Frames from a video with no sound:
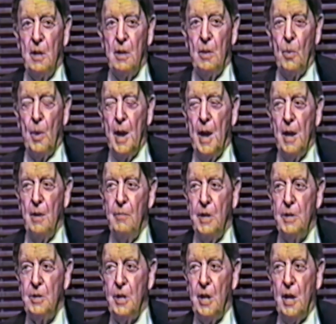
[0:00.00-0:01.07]
the way in
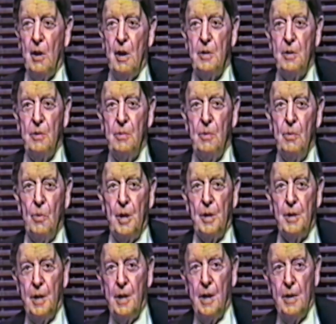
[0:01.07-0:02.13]
which they ought to work
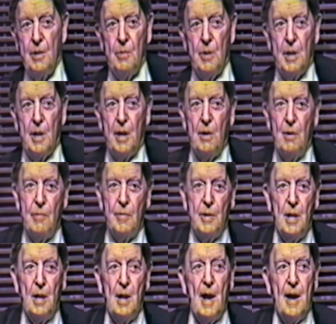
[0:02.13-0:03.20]
together when they go over
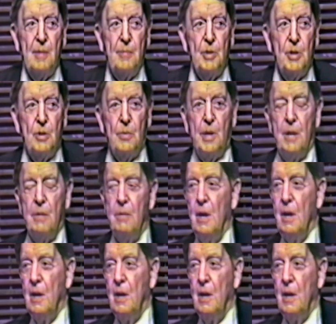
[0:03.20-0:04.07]
the line between